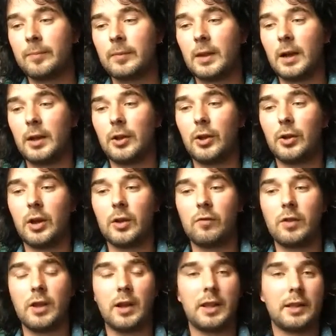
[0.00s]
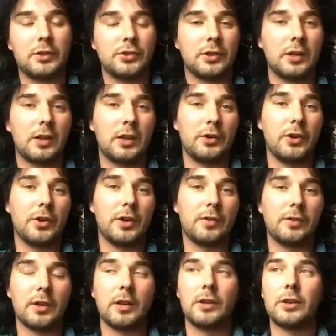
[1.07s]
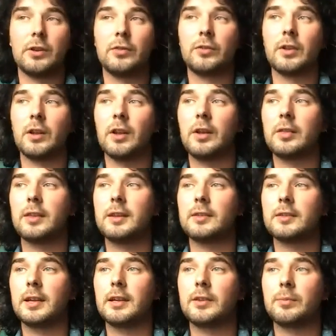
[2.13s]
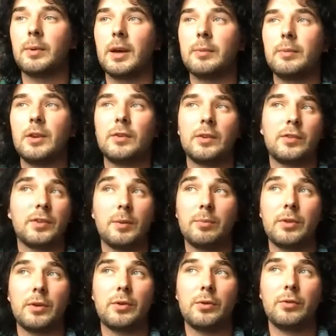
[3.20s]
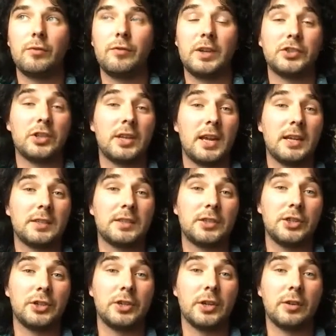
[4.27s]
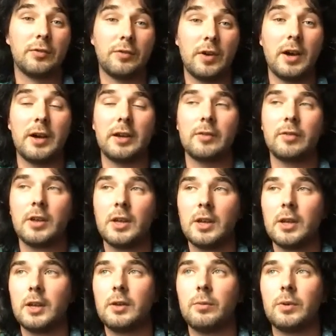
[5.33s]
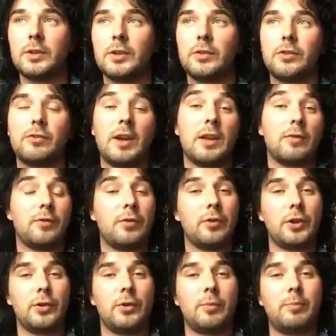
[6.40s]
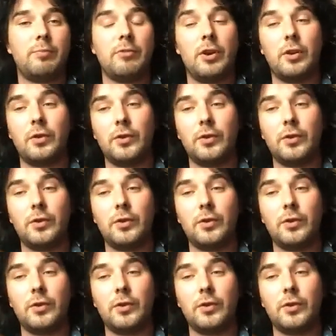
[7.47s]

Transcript: I know Unreal Engine and Unity are used a lot these days, but I'm using something called Visionaire Studio 5, which is great for your Broken